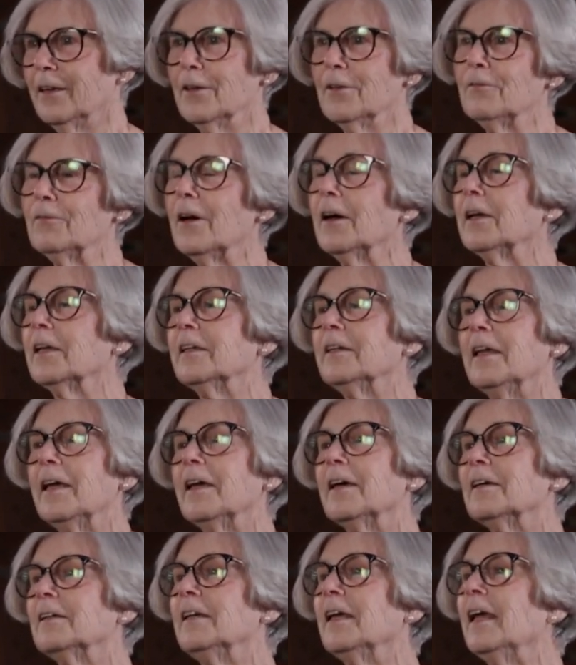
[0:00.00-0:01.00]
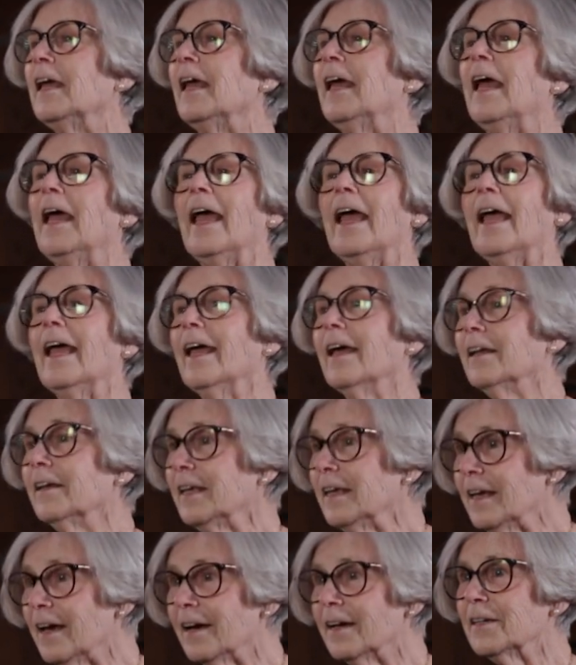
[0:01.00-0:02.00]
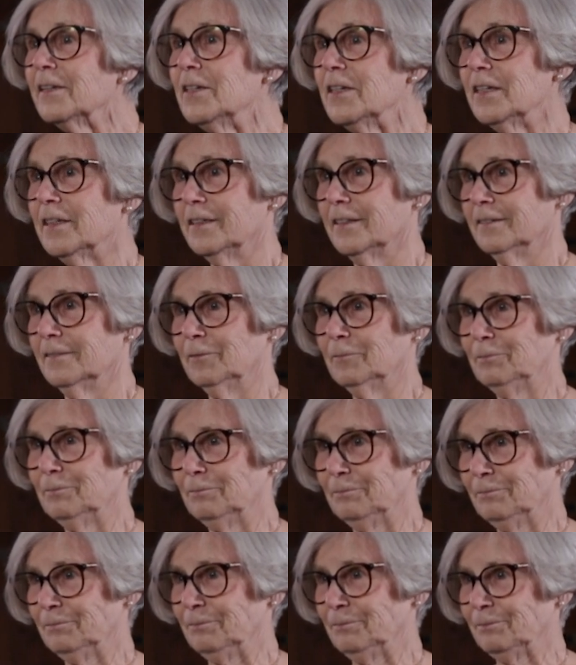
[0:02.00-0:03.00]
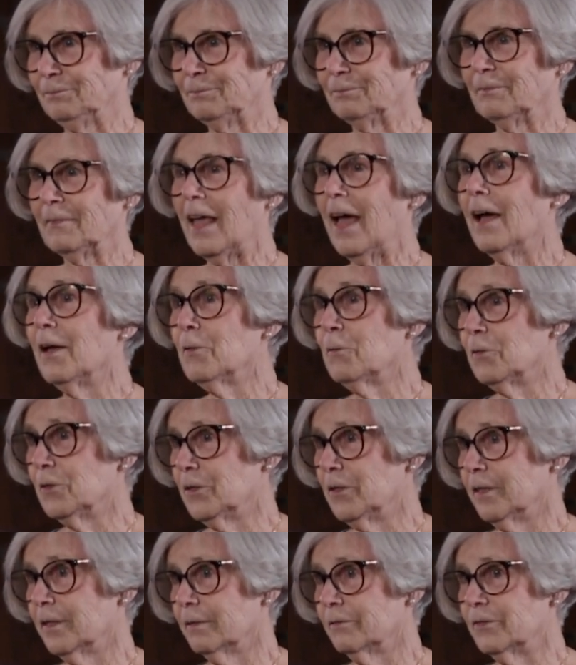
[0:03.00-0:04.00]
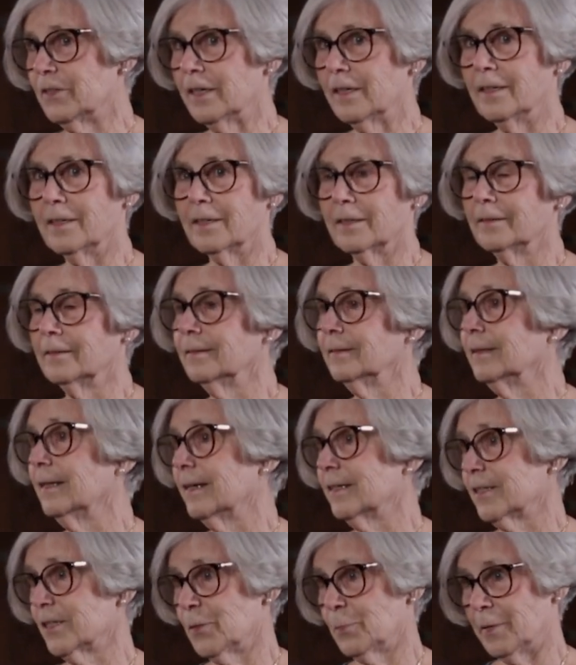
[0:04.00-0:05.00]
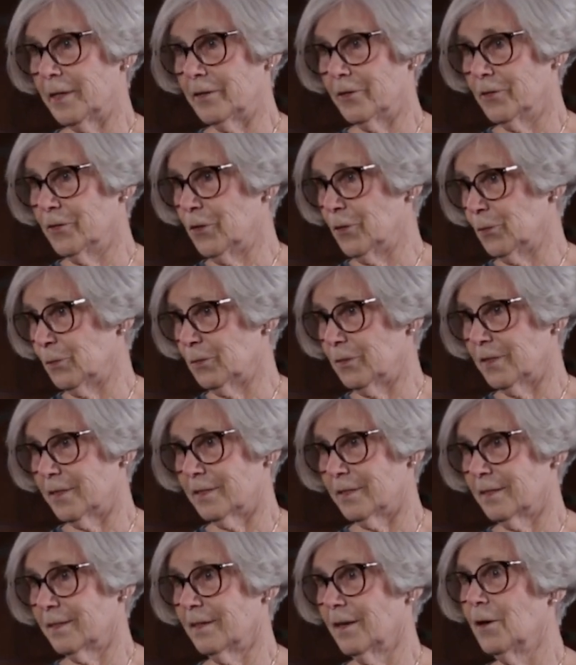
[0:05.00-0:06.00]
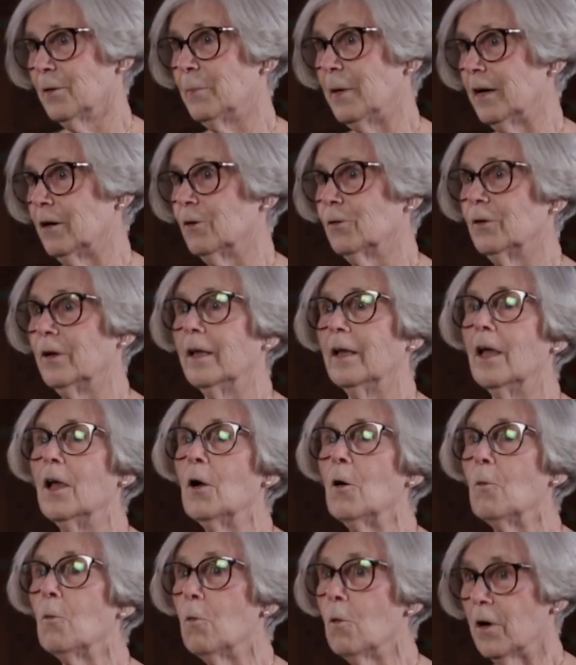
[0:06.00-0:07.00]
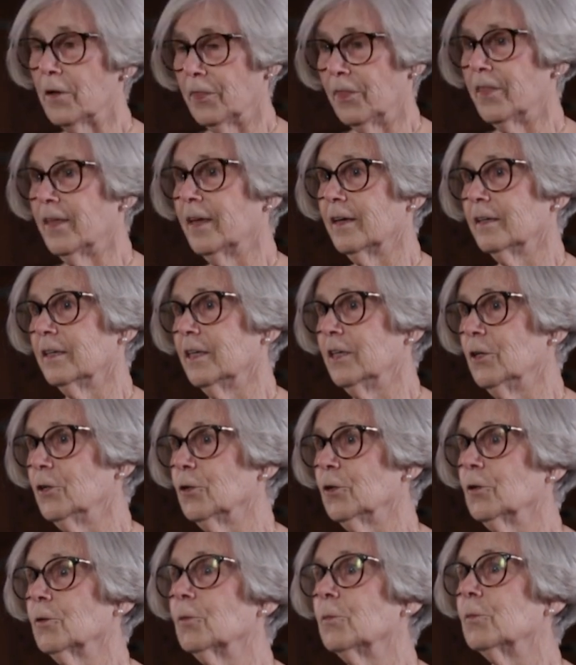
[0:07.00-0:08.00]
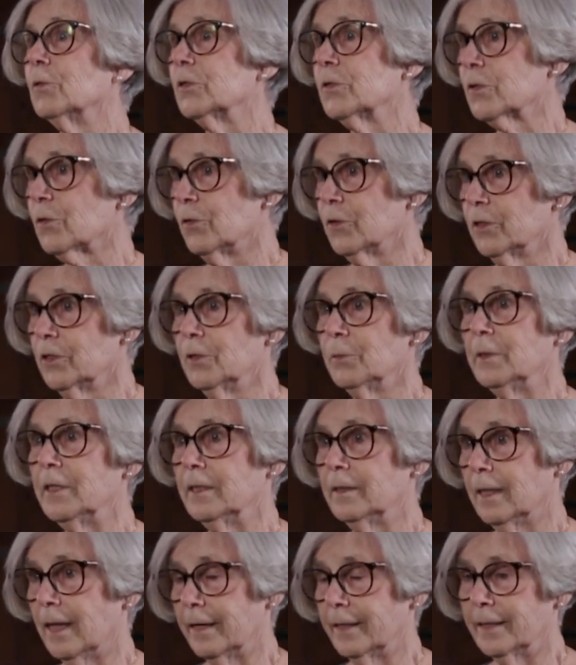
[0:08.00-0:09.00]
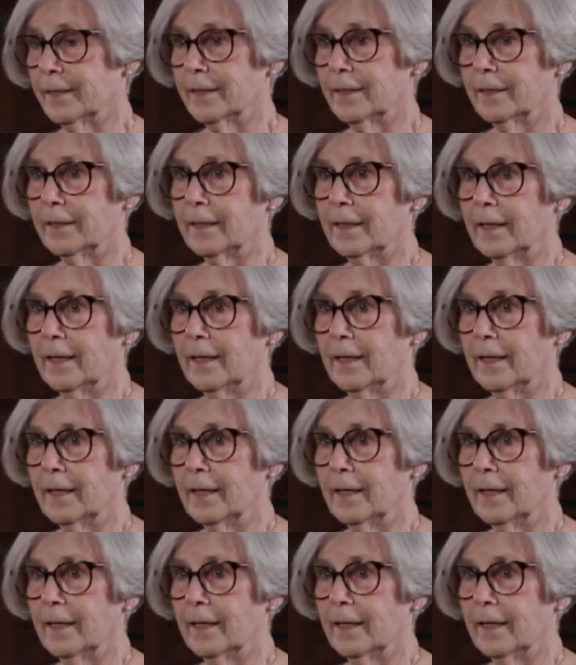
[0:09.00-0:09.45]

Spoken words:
if I had had any idea, I would have taken lots better notes about what that year was going to be like.